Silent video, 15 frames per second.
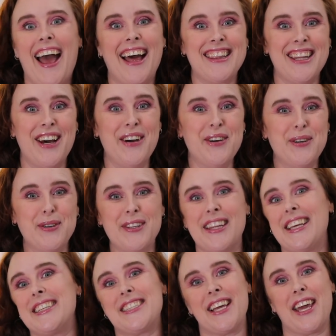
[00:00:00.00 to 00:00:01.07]
Hello,
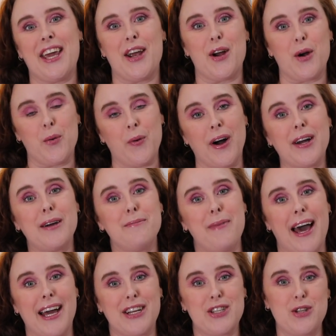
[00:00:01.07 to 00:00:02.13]
Lisa here. Welcome
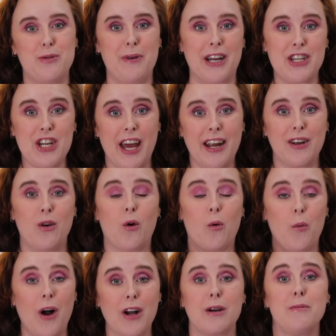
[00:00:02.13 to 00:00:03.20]
back to my channel, or
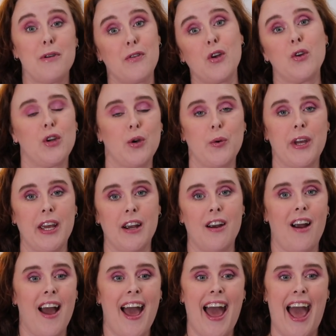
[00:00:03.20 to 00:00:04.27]
welcome if you're new
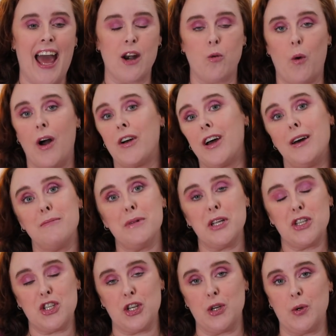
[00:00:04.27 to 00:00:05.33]
here, and welcome
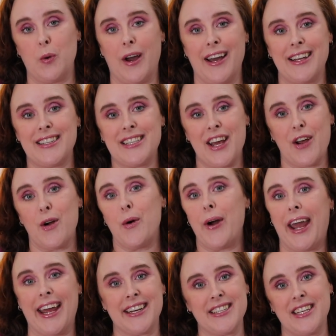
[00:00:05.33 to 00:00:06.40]
to Tarot
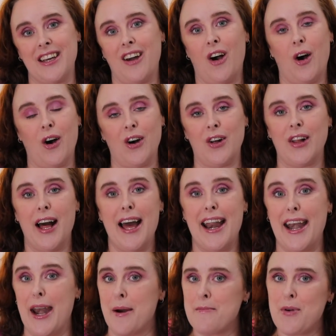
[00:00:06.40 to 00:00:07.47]
Ante Haul
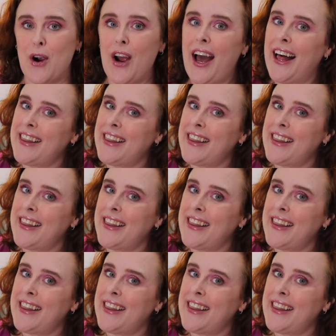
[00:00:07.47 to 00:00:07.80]
number